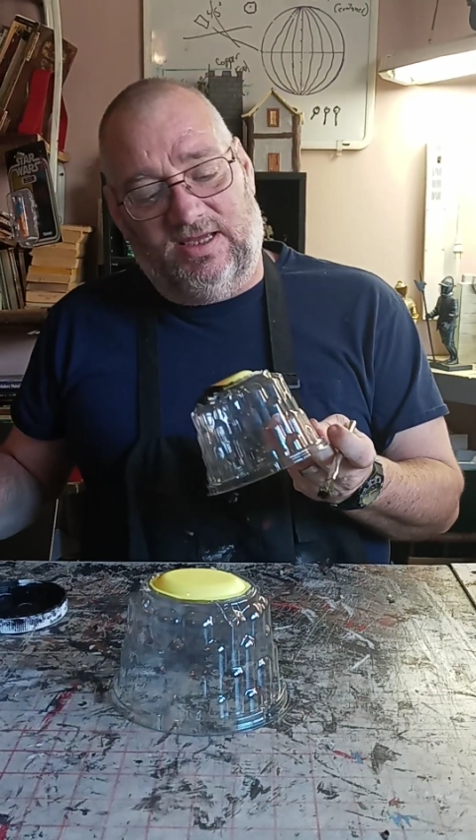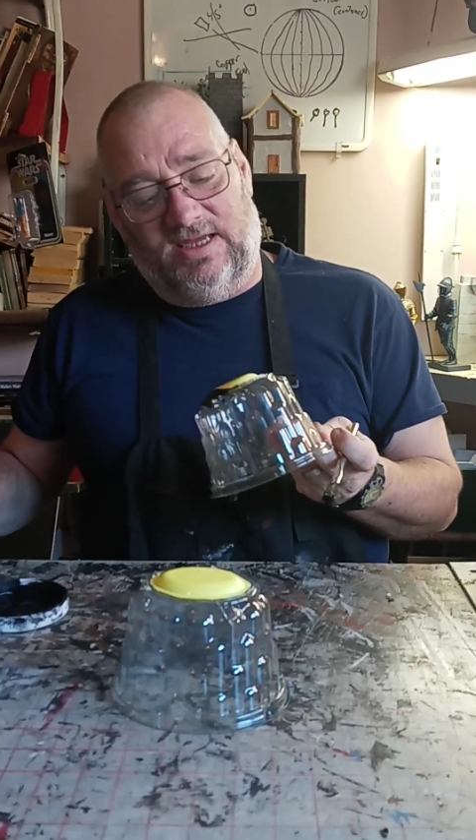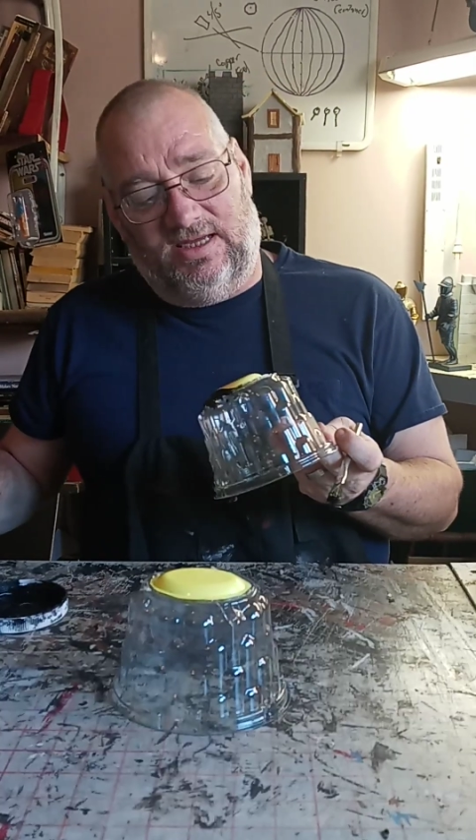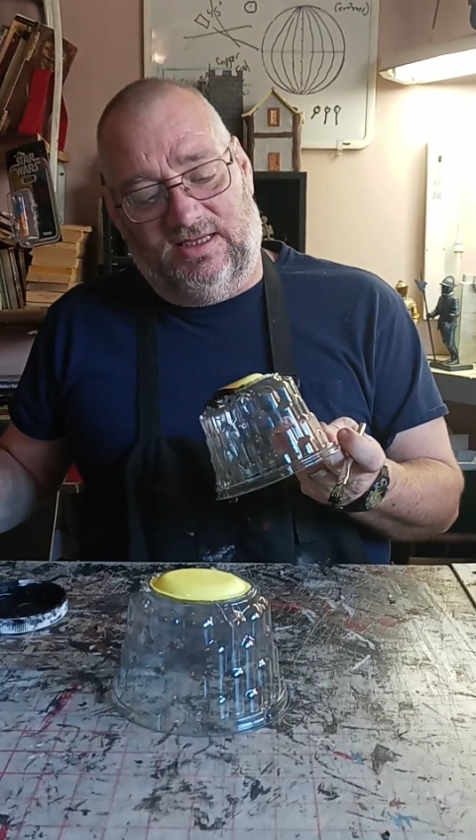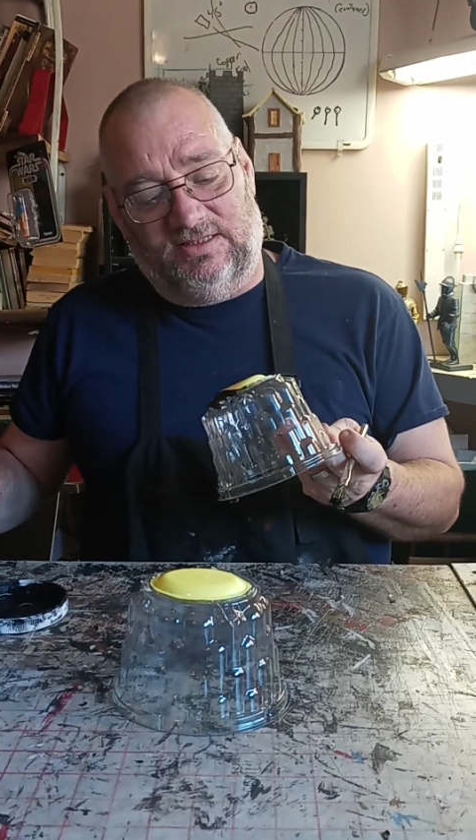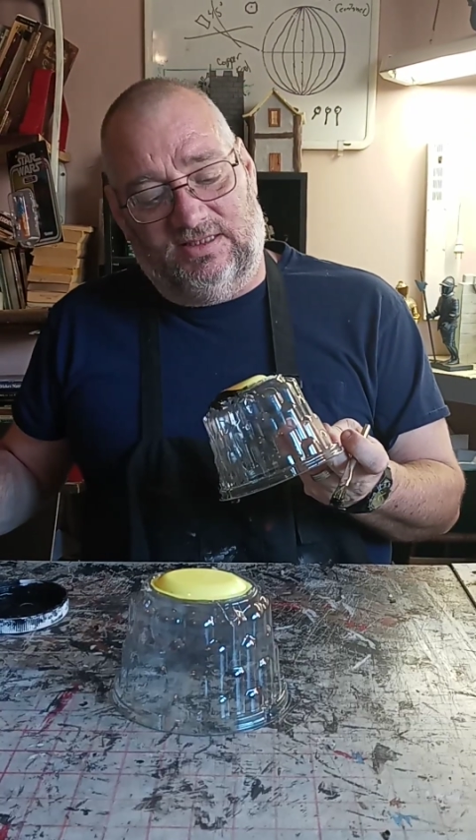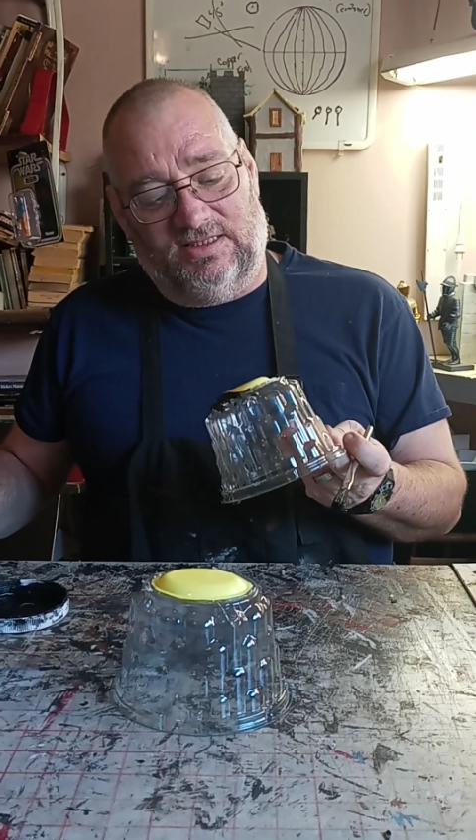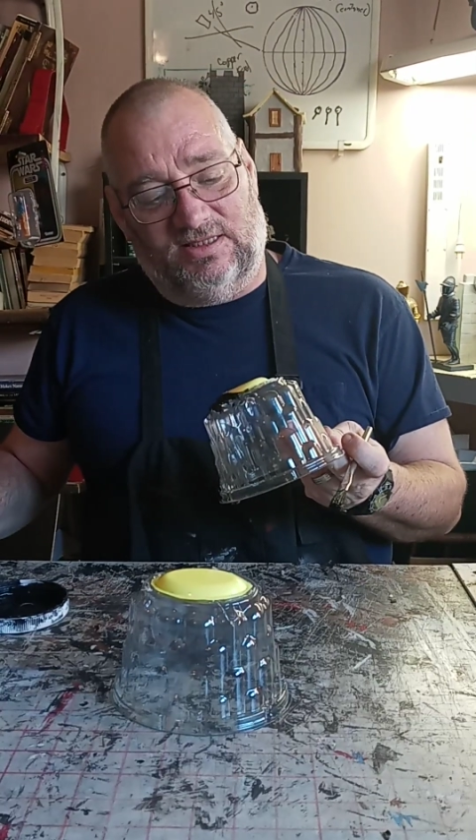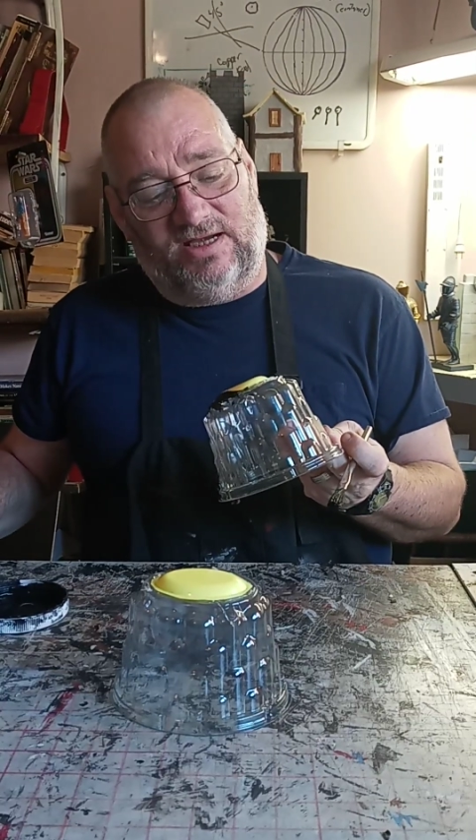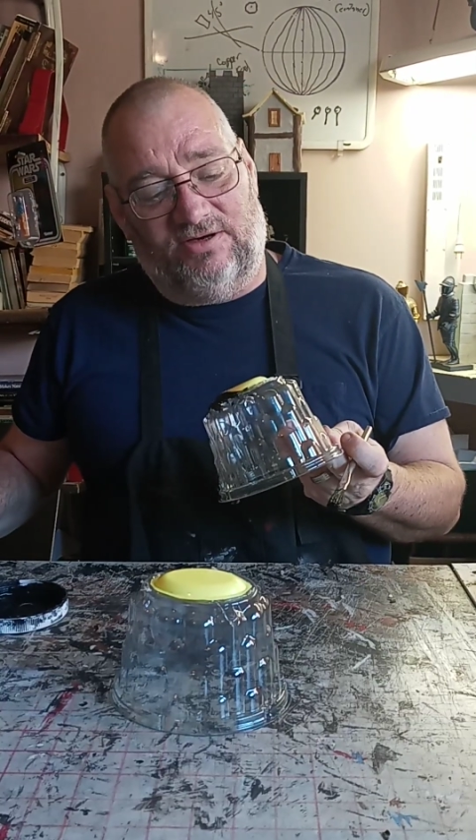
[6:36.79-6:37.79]
and
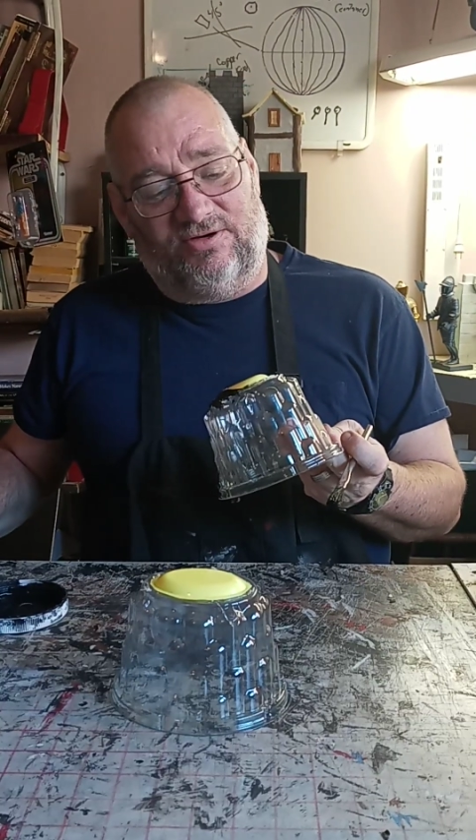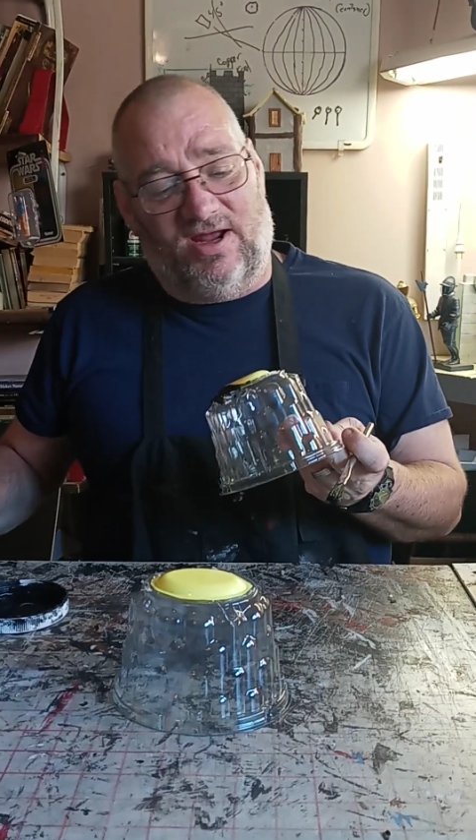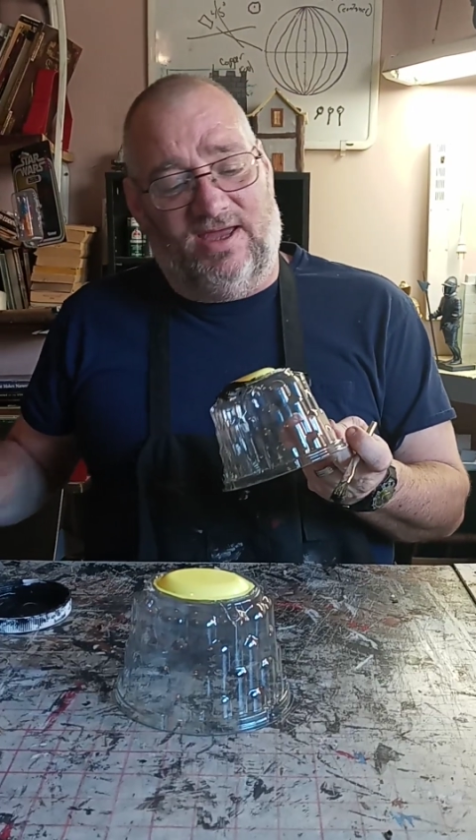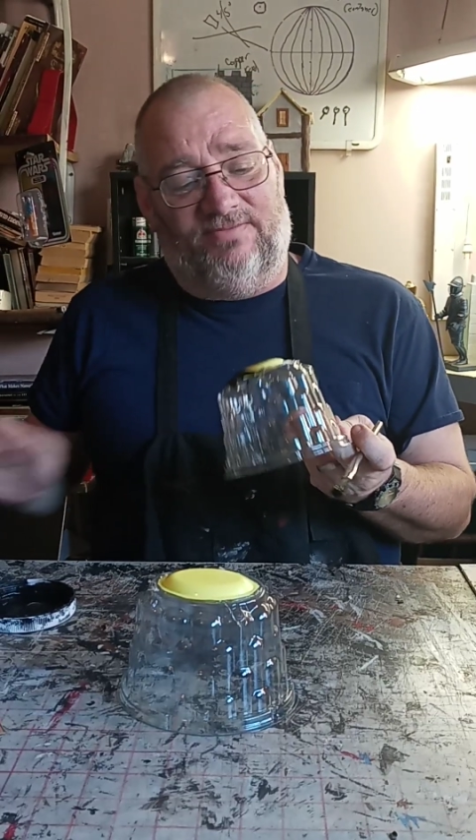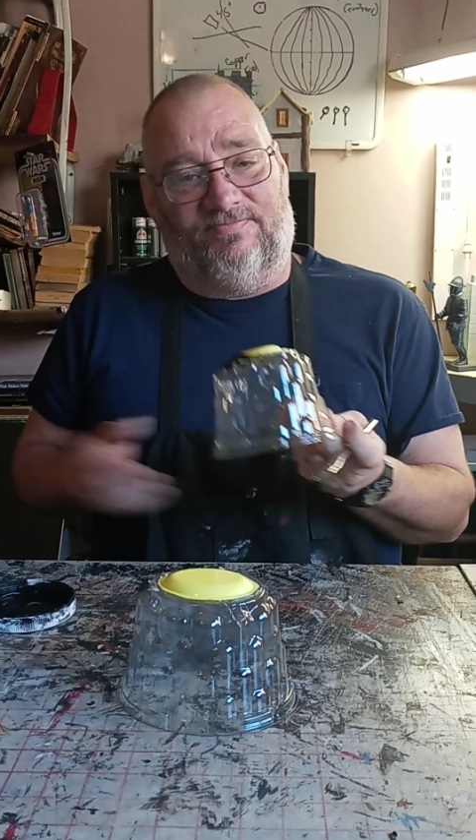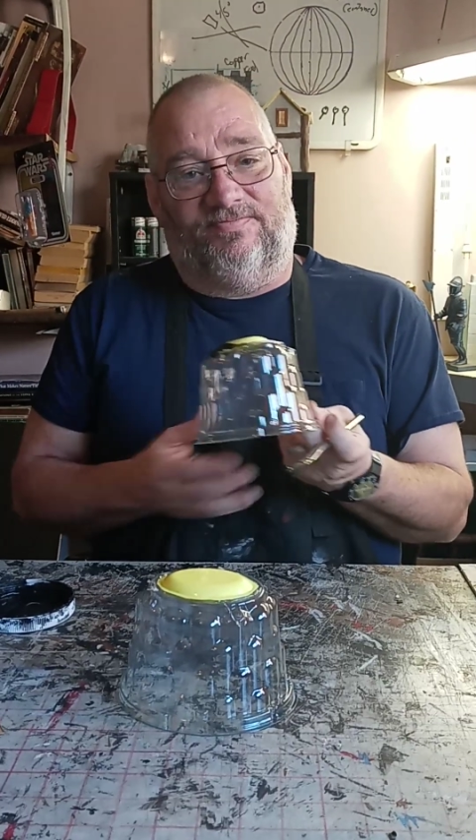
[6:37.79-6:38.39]
then let it dry.